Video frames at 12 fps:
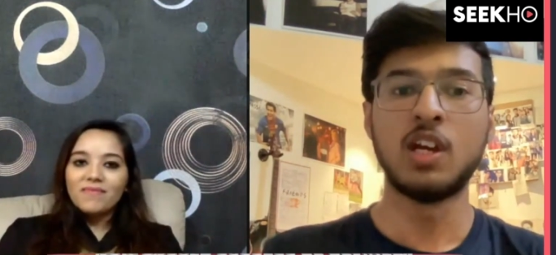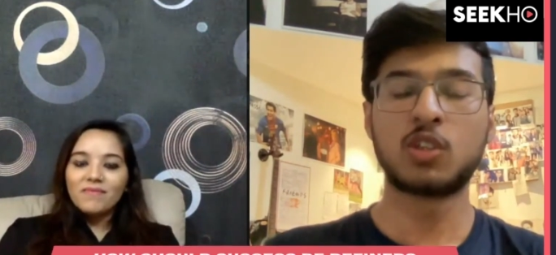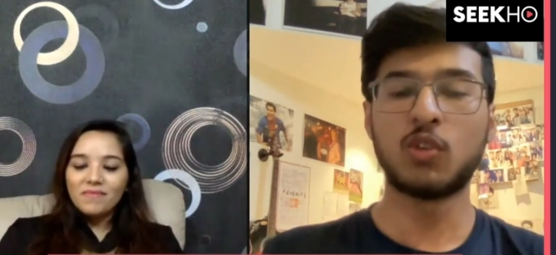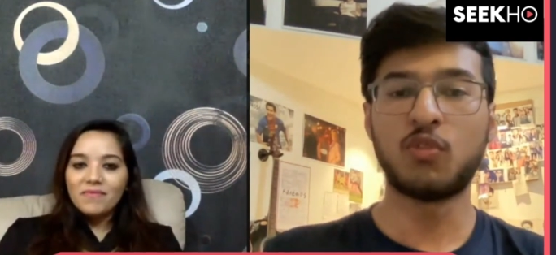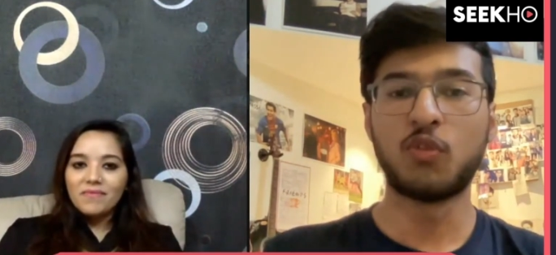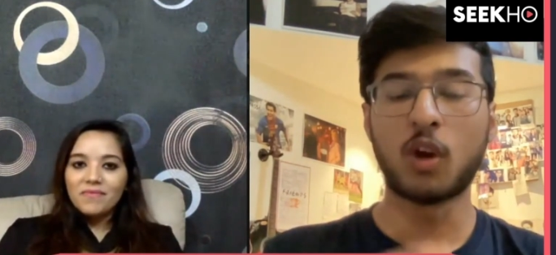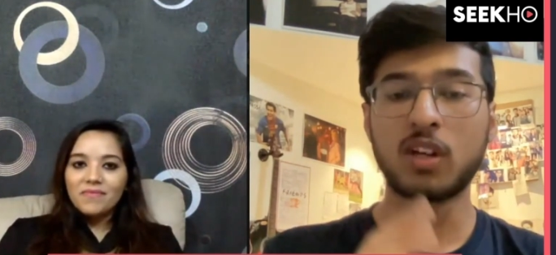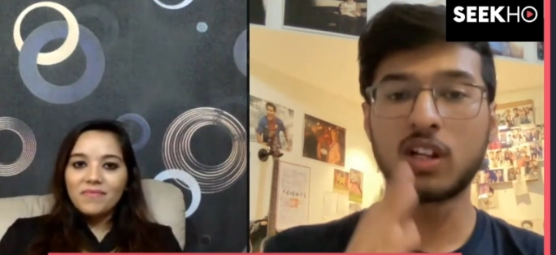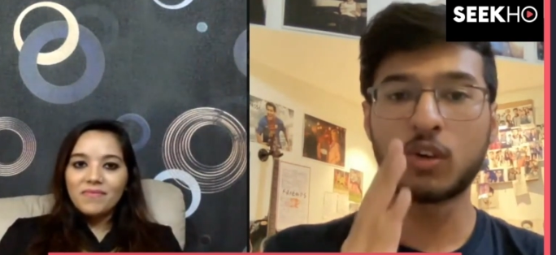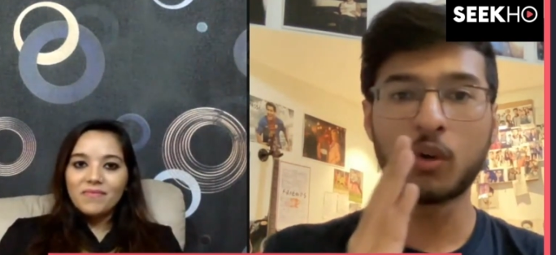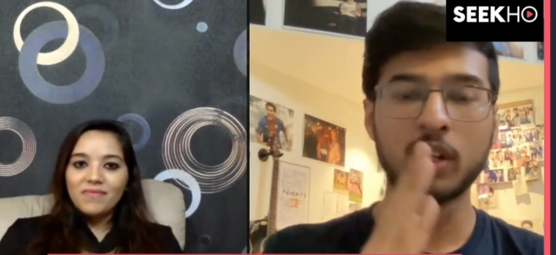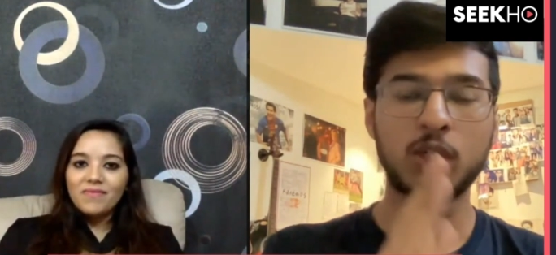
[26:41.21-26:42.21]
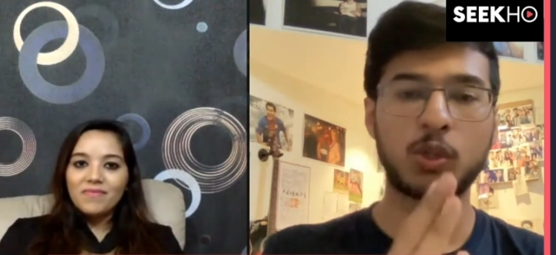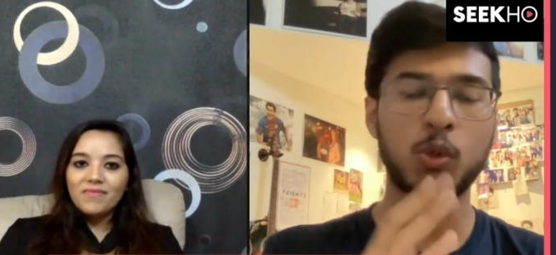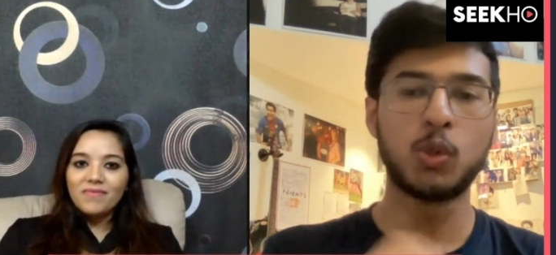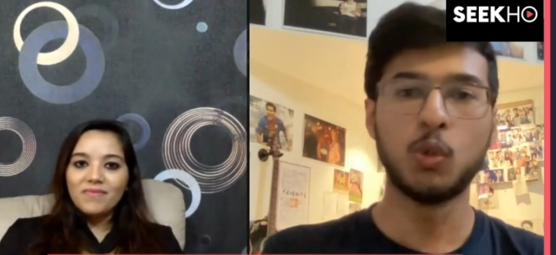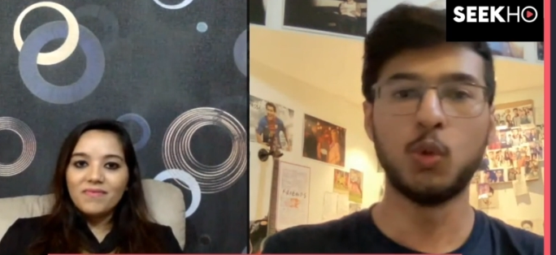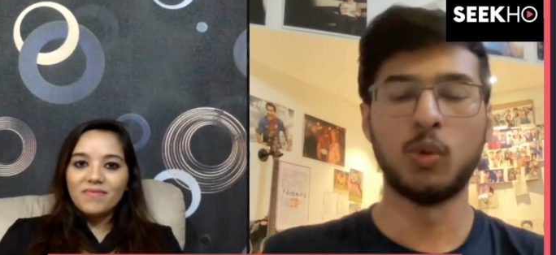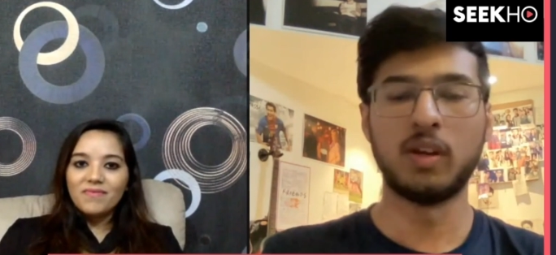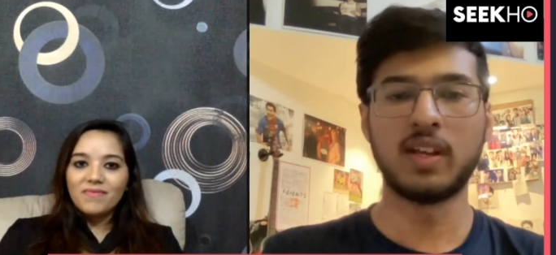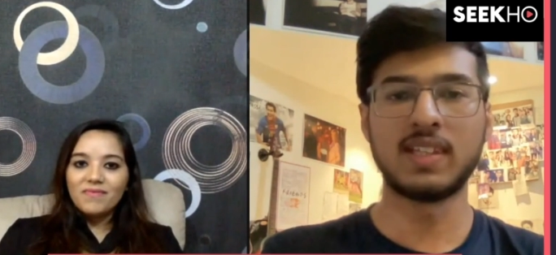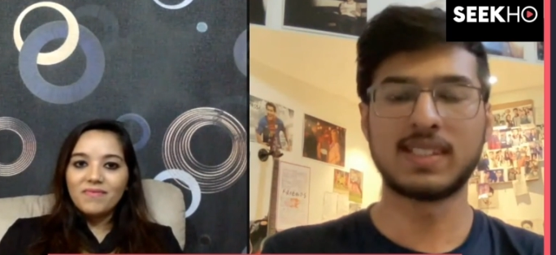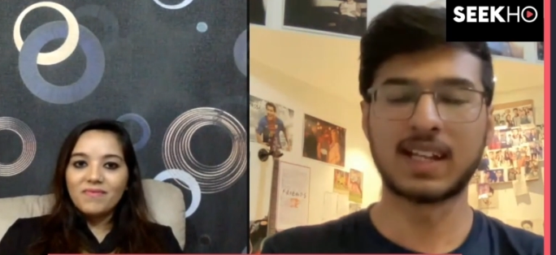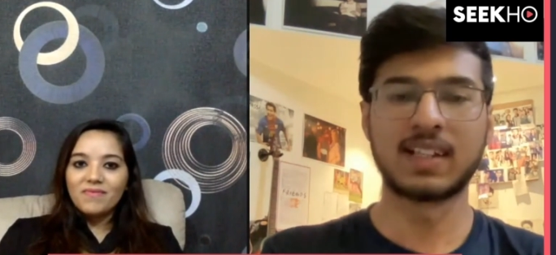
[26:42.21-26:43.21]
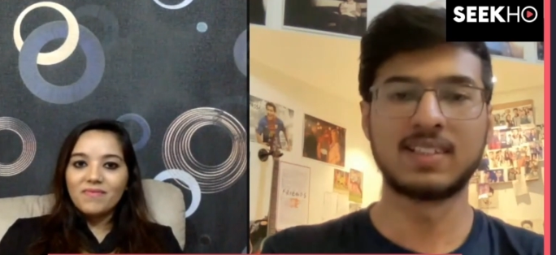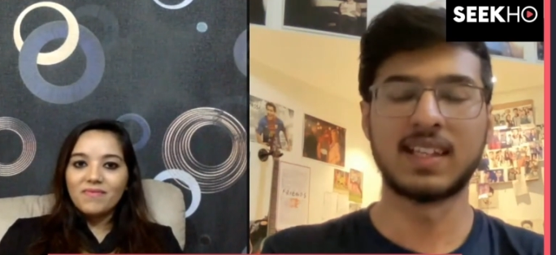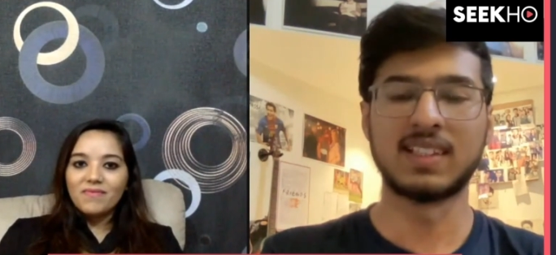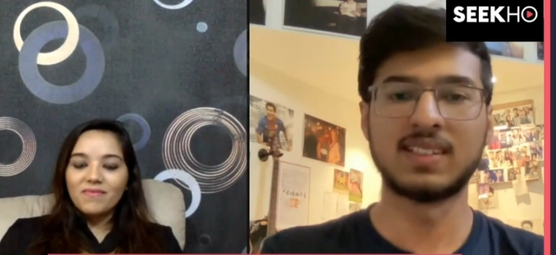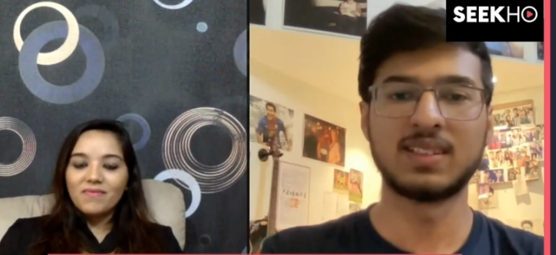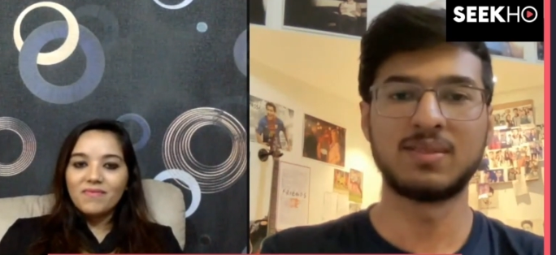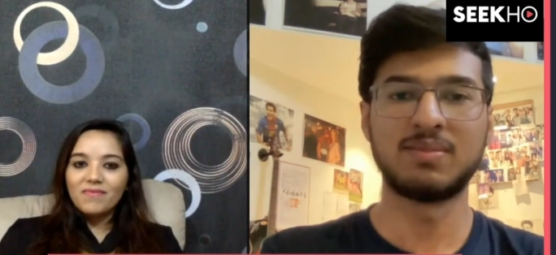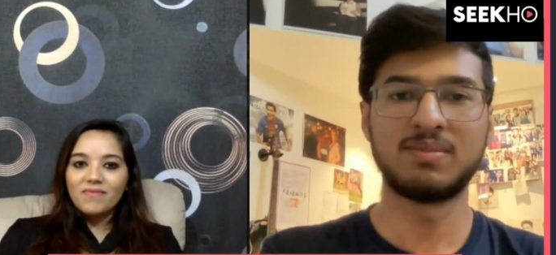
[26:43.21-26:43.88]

Speaker 1: So what, according to you, is success?